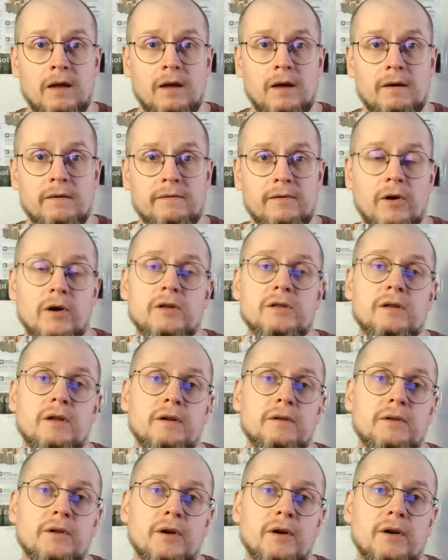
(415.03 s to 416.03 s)

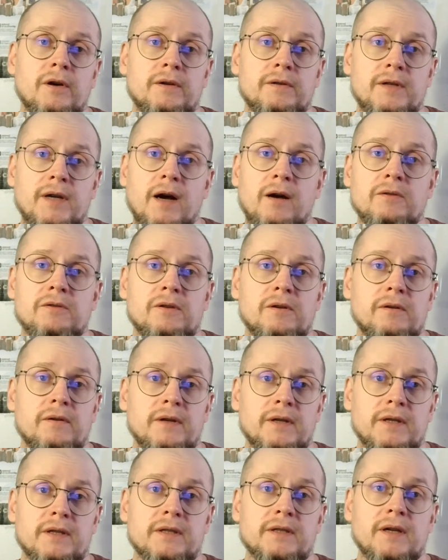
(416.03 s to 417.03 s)
First, the dowser
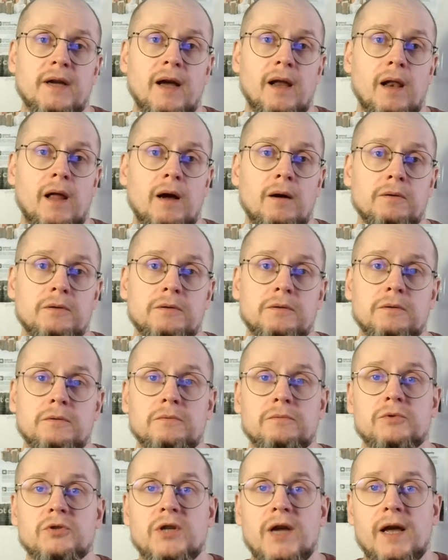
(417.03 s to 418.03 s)
is allowed
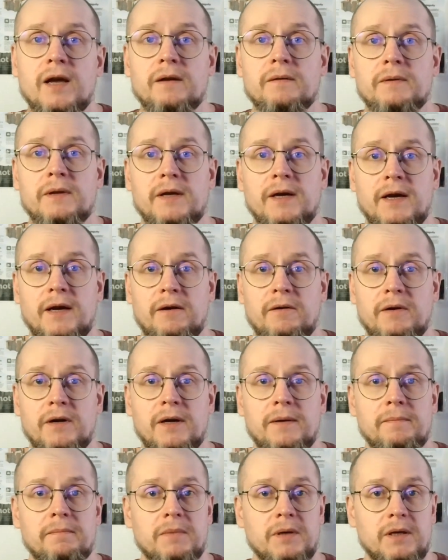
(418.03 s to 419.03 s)
to check the
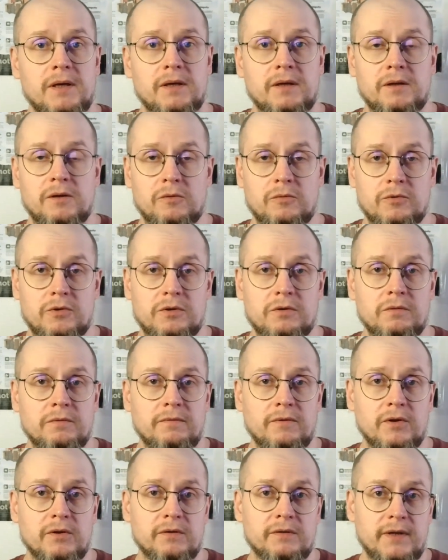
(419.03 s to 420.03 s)
area being used
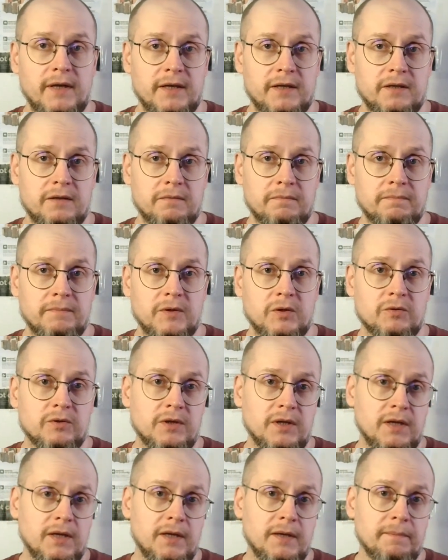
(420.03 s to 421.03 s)
for the test to
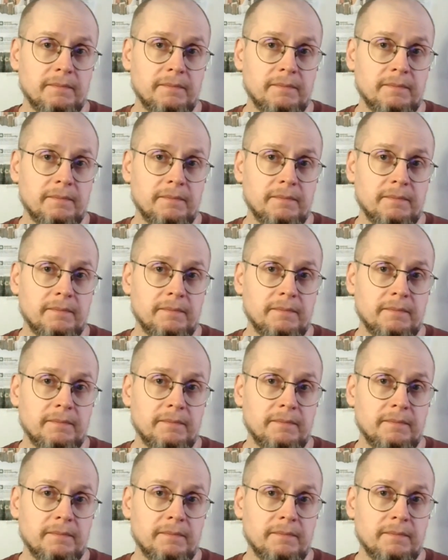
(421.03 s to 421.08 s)
see